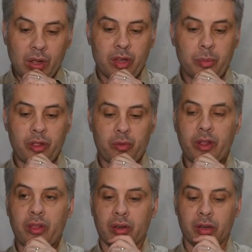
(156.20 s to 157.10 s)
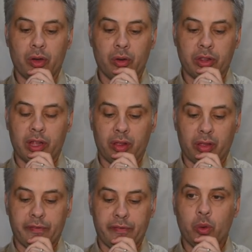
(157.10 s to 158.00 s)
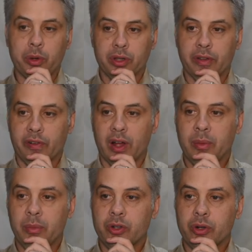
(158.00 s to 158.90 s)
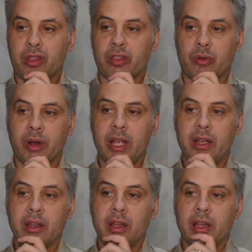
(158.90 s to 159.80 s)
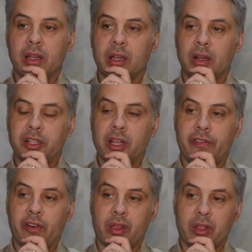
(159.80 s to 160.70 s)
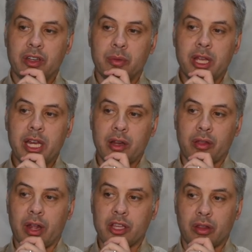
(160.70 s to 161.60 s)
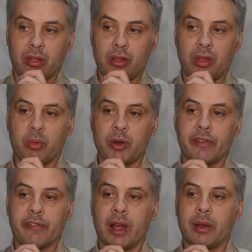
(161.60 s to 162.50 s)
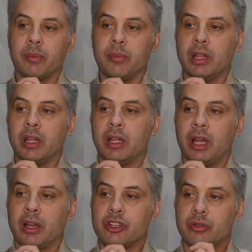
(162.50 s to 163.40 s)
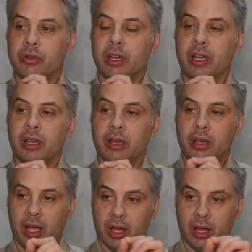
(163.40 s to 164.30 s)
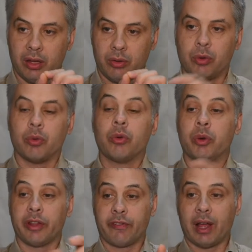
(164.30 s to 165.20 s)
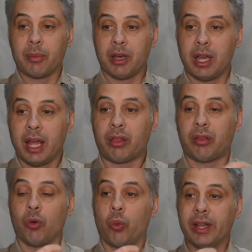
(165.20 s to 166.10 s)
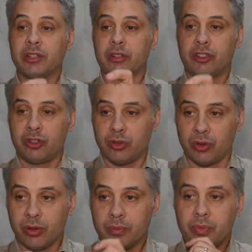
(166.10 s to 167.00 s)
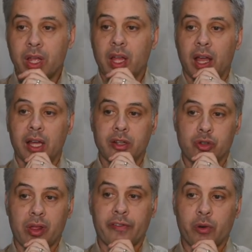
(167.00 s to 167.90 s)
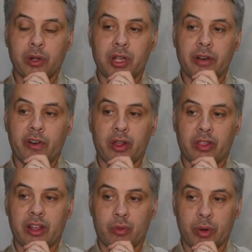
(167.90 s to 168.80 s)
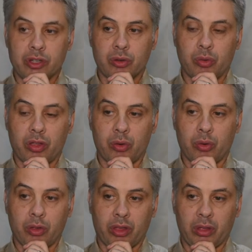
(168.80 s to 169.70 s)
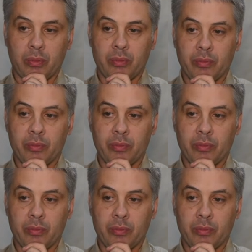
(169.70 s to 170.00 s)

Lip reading: So the most recent node that has forwarded the frame. Address 3 identifies the intermediate destination. So this is where the frame where the frame next went to. And address 4 identifies the original source.